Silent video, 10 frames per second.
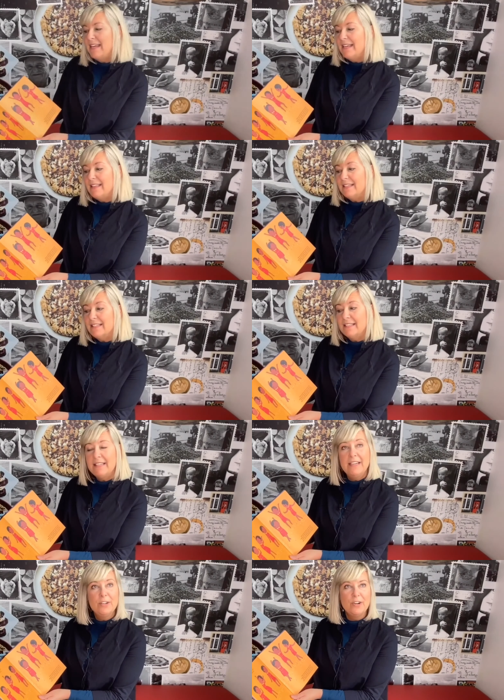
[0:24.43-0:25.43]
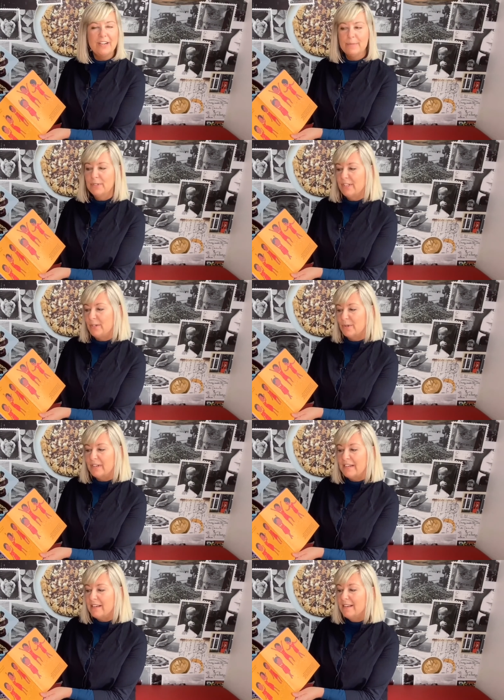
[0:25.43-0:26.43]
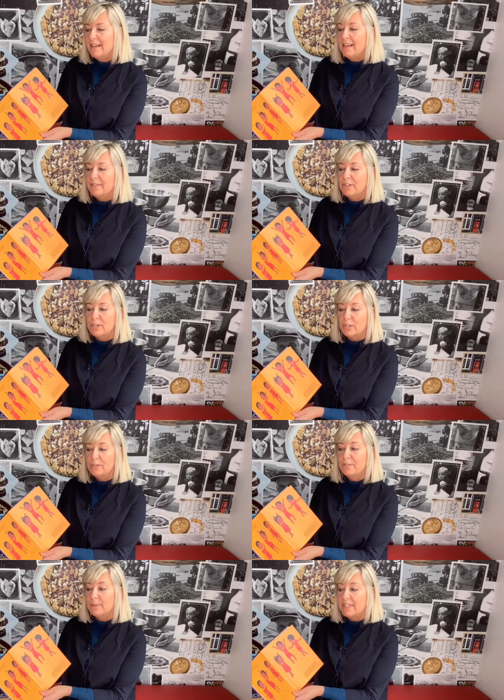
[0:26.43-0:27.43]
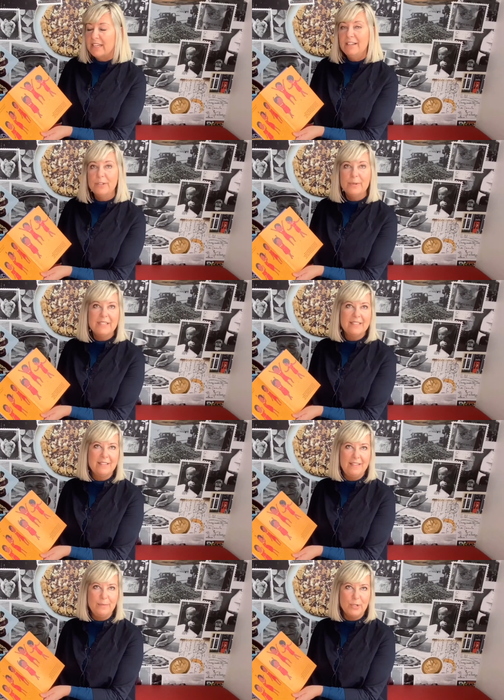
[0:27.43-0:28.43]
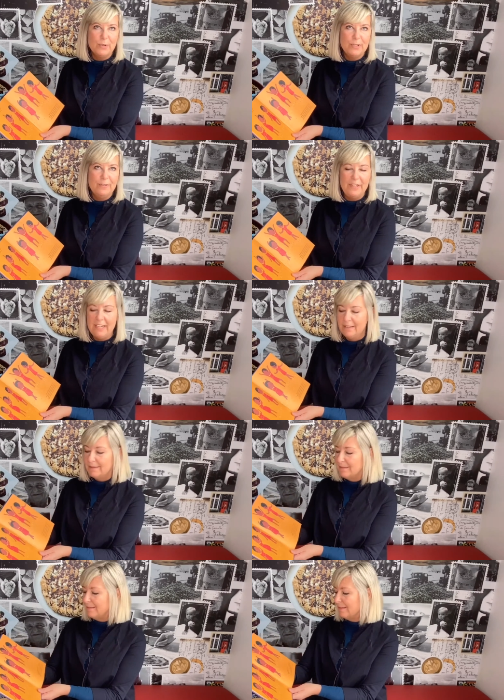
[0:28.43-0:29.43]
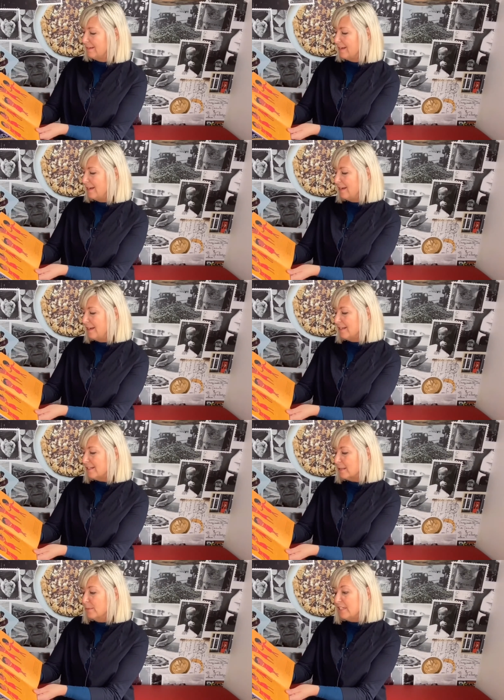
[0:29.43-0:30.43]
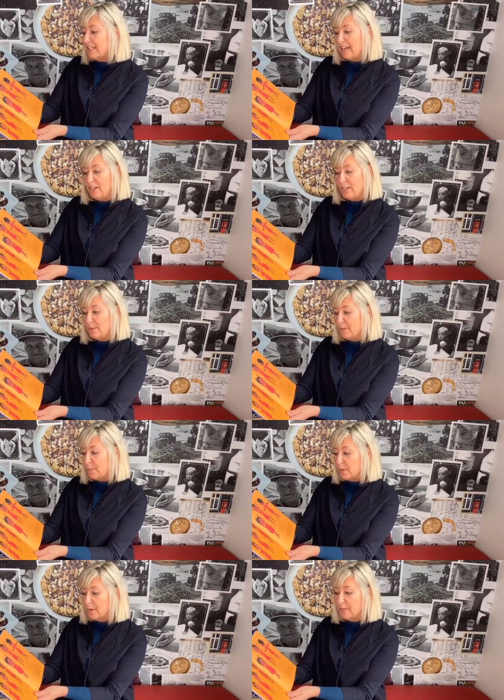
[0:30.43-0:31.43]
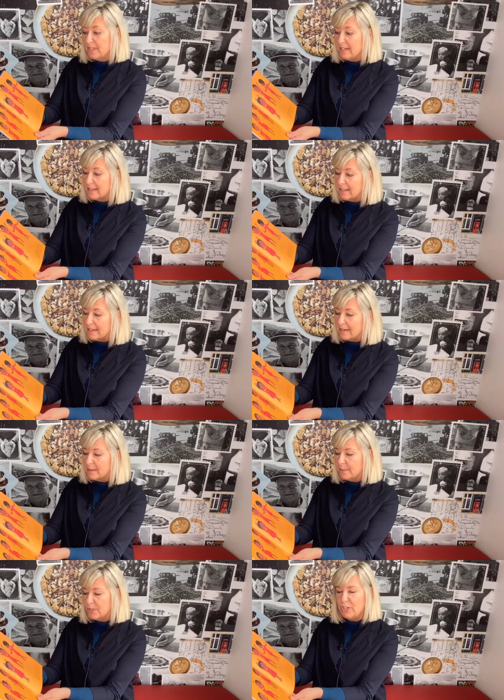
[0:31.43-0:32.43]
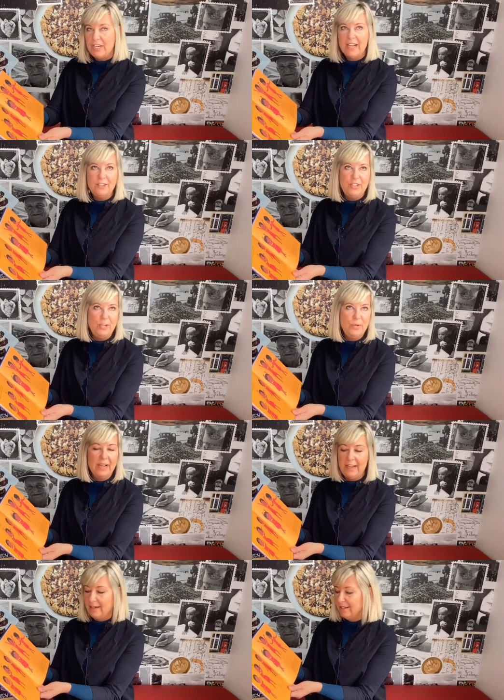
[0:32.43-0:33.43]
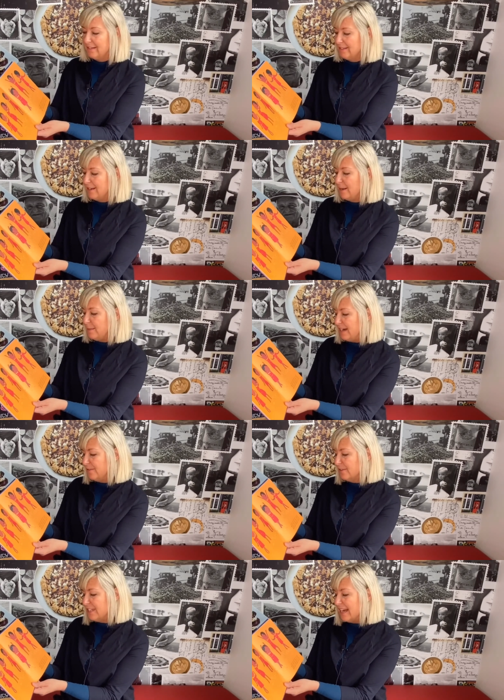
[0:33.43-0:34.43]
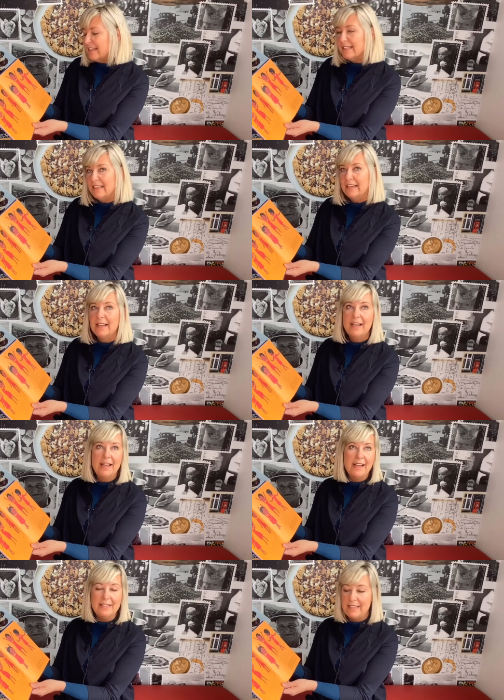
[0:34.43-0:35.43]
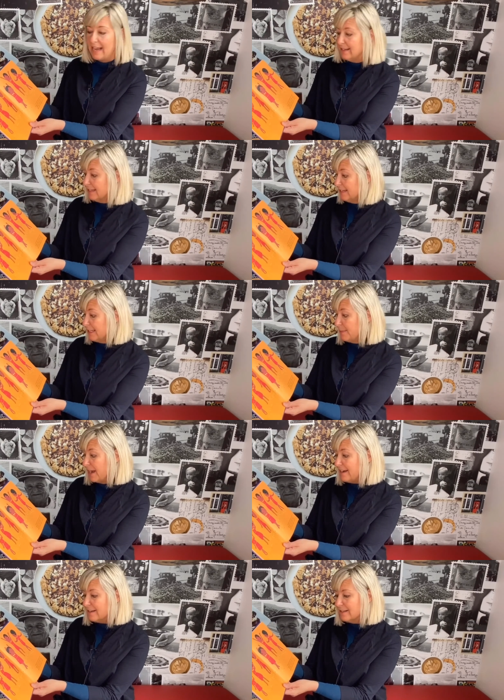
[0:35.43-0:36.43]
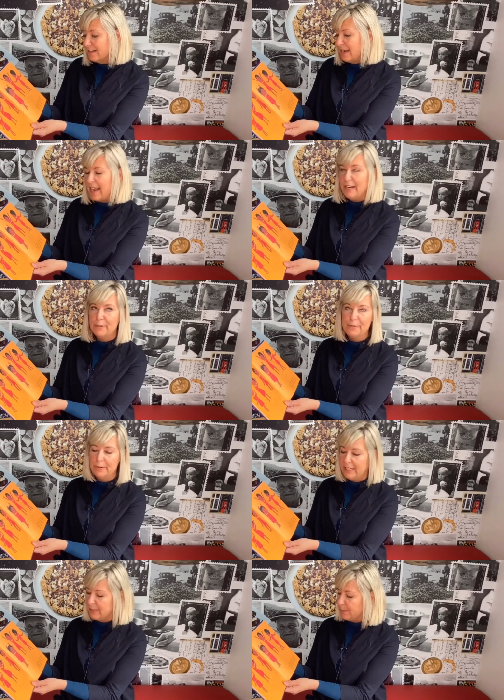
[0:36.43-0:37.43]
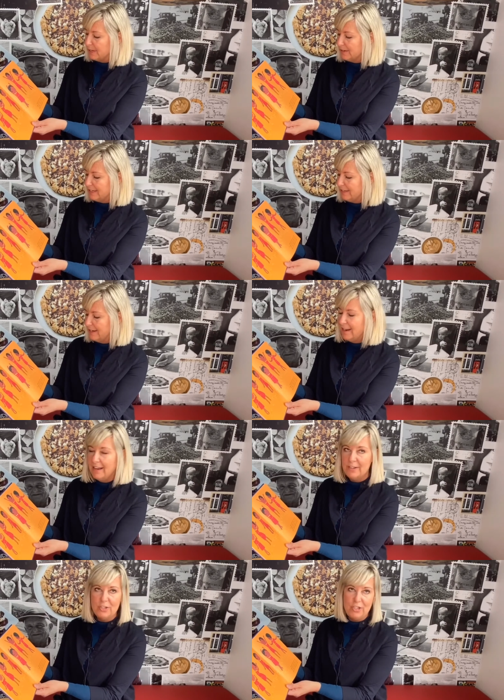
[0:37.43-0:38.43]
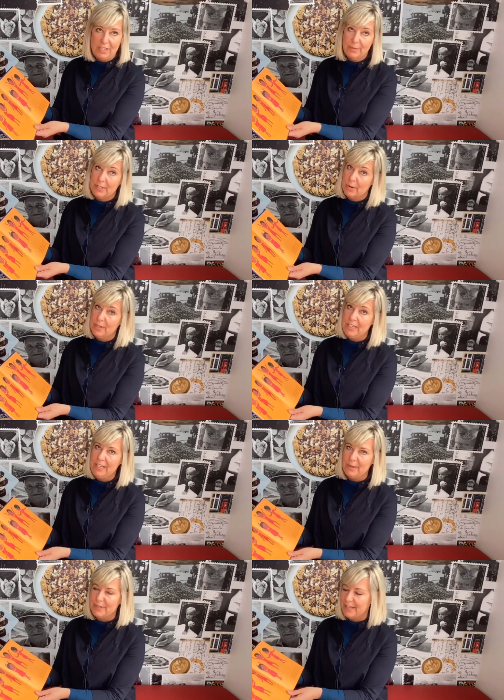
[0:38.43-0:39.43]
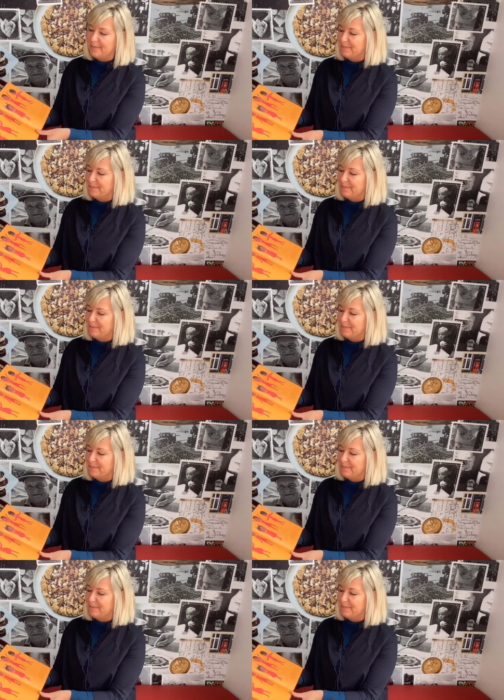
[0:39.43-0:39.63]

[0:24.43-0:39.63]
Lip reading: This is the incredible story of a girl from St. Louis named Josephine. Some would say she was born with nothing, but she had two legs made for dancing, a dazzling smile, and a free spirit, and she was going to use them.